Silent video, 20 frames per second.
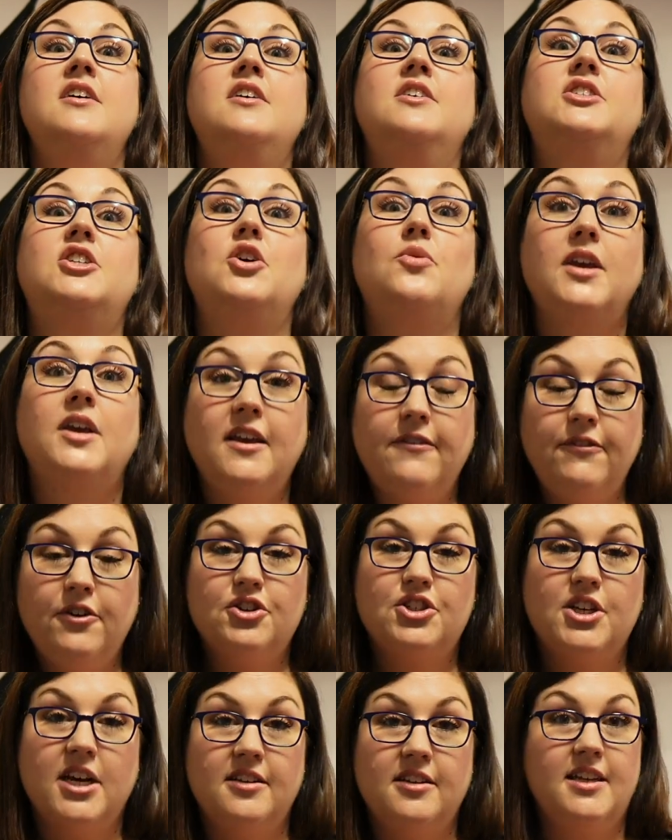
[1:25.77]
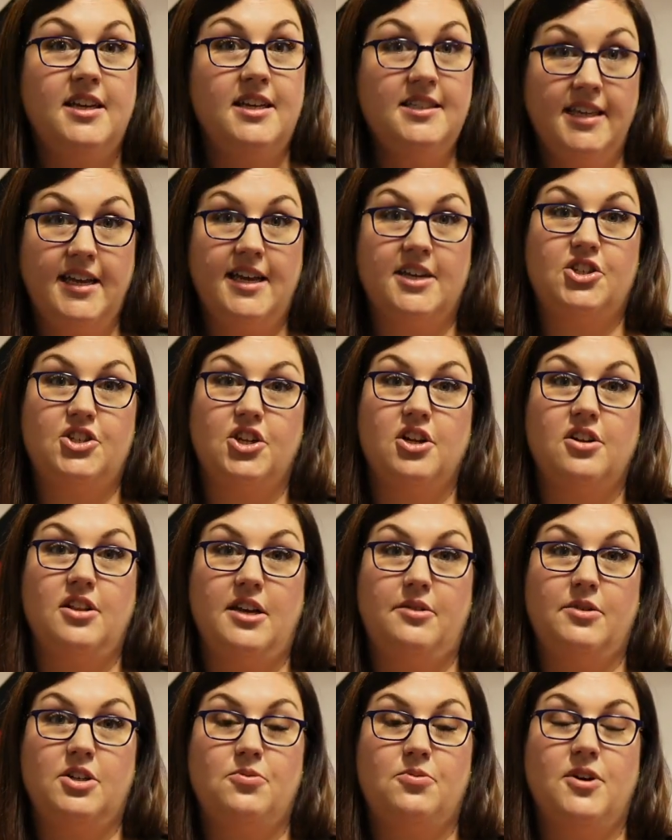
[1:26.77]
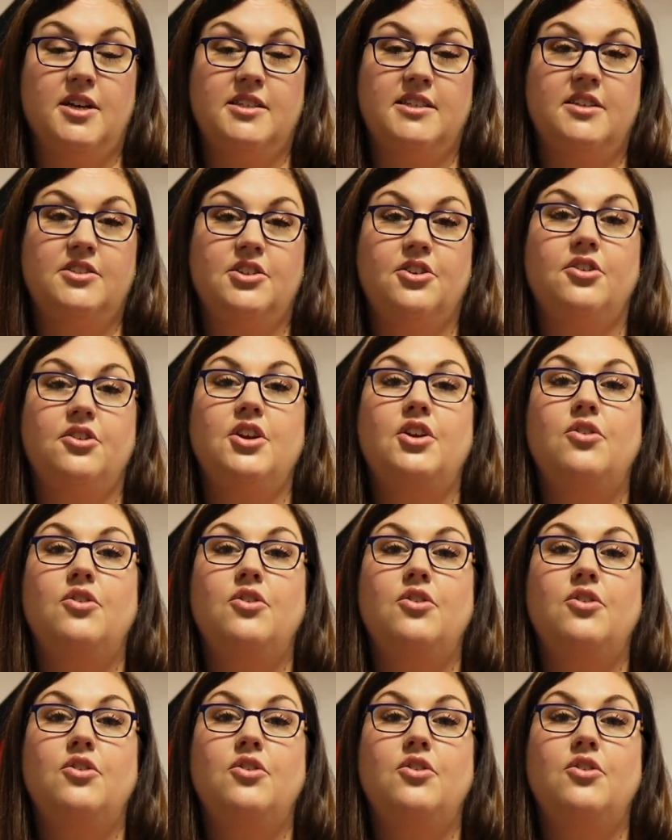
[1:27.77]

So if your child is a Gestalt language processor,